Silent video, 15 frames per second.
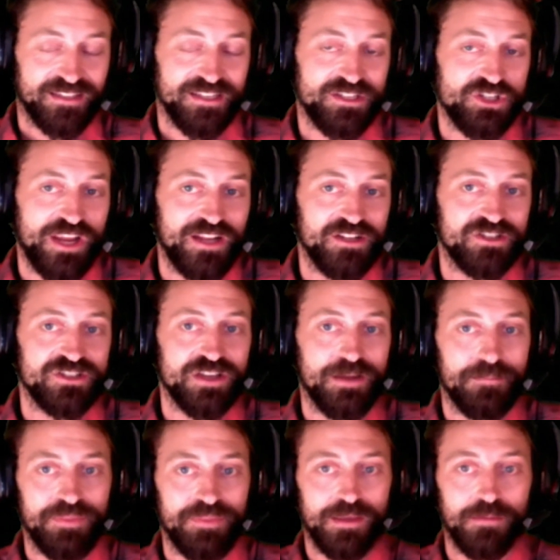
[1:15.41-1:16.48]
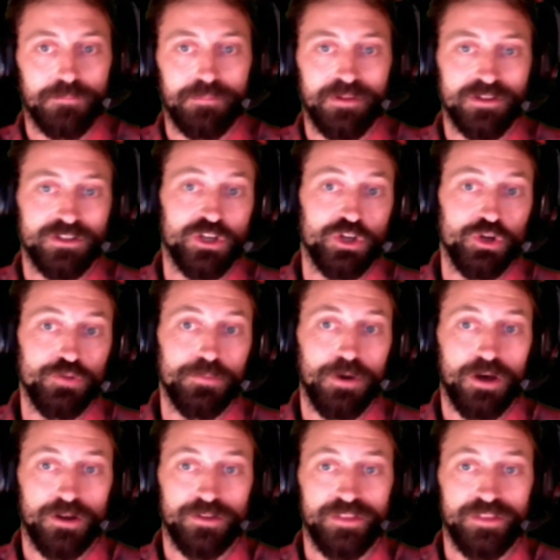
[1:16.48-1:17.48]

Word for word: To change something, build a new model